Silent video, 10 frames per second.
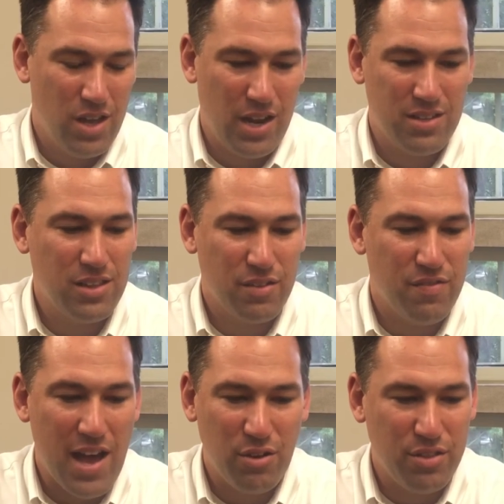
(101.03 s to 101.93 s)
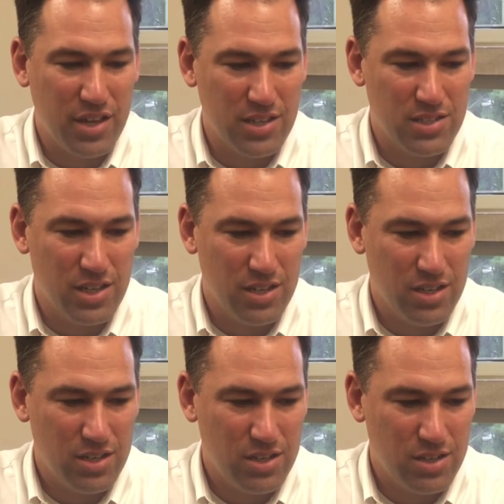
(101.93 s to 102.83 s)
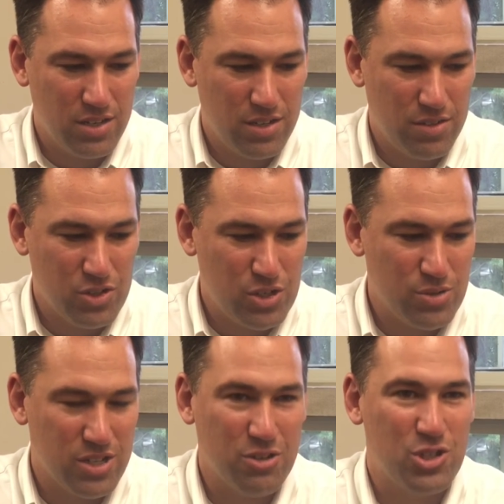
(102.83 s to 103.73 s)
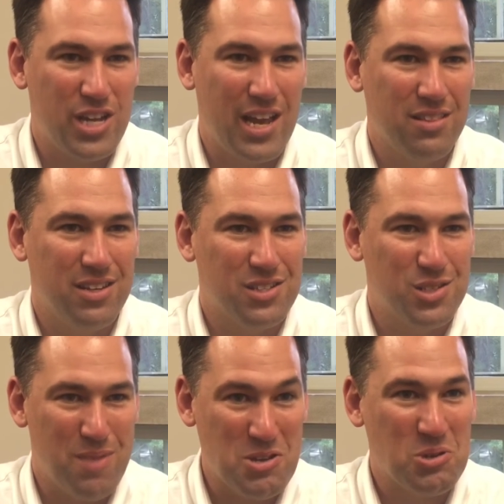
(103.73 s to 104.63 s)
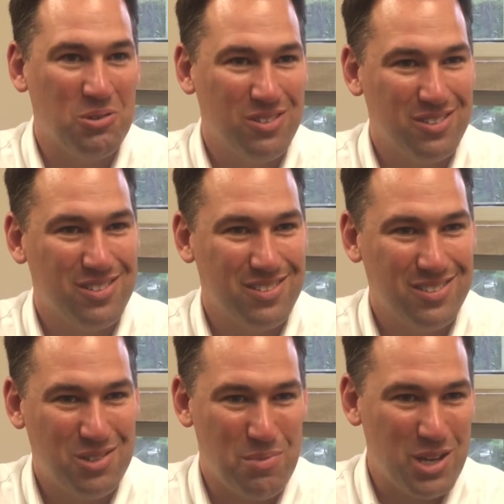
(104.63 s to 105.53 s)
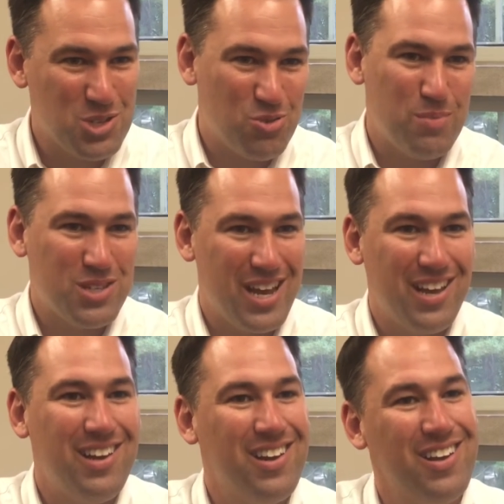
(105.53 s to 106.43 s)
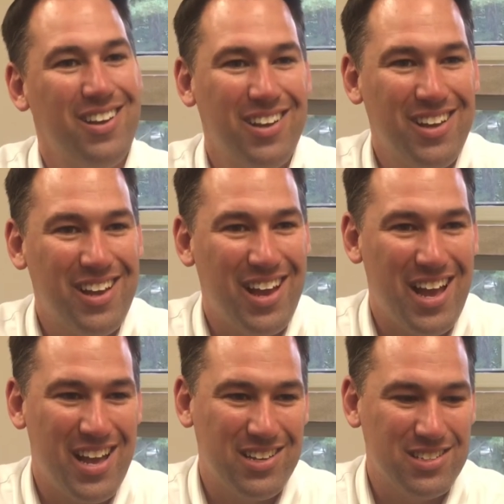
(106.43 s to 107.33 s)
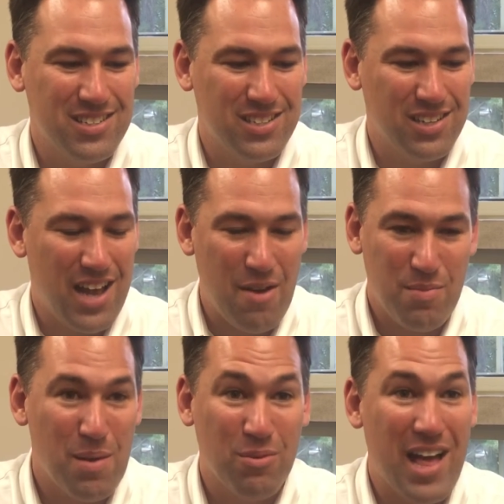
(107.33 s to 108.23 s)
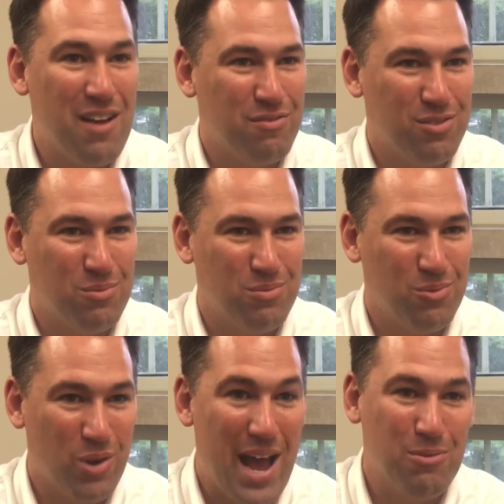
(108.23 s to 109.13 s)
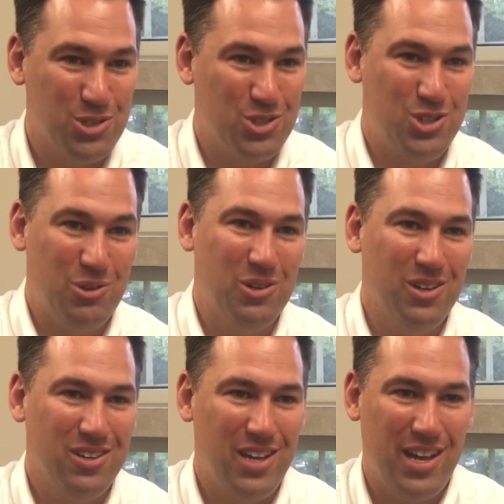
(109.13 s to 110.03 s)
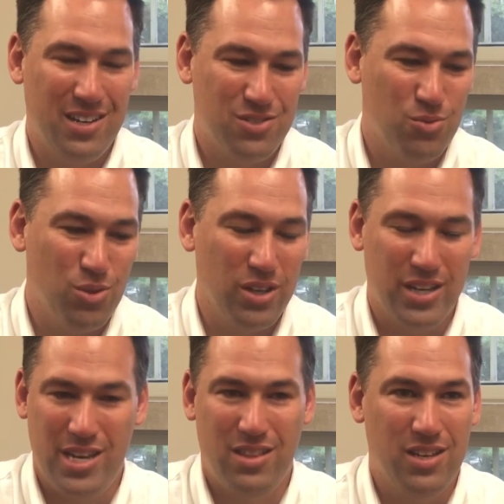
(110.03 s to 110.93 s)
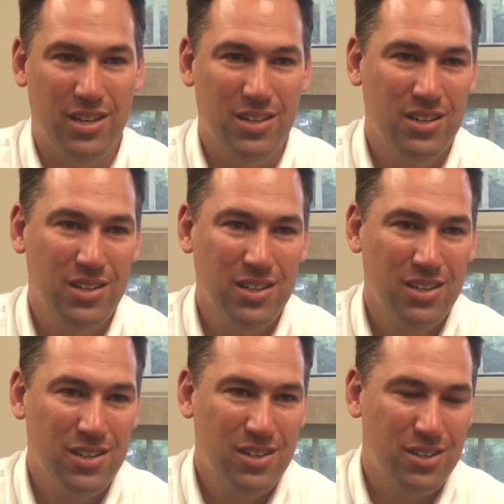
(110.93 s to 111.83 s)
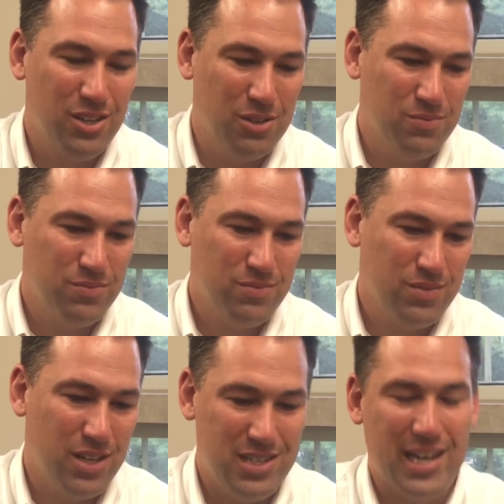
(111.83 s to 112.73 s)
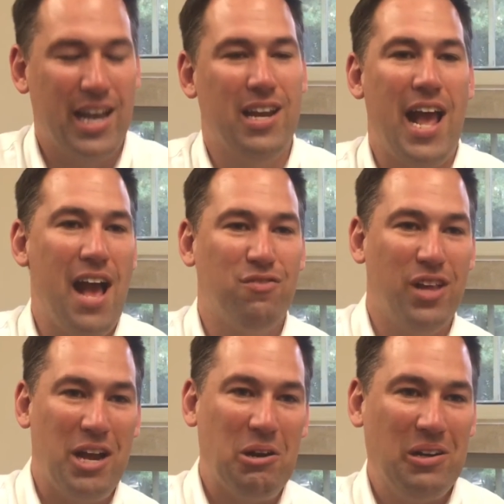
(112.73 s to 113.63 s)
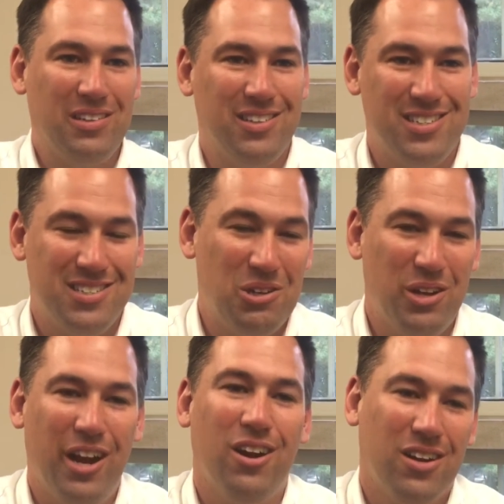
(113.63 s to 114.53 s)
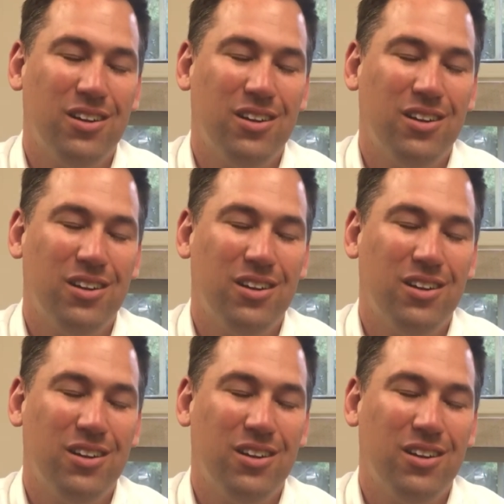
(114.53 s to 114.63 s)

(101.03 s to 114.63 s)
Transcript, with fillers: And I think the final thing is that the students understand that it's special to be a Scripps kid. And I remember that from when I was a student. And it's really neat that, you know, a decade and a half later, it's still here.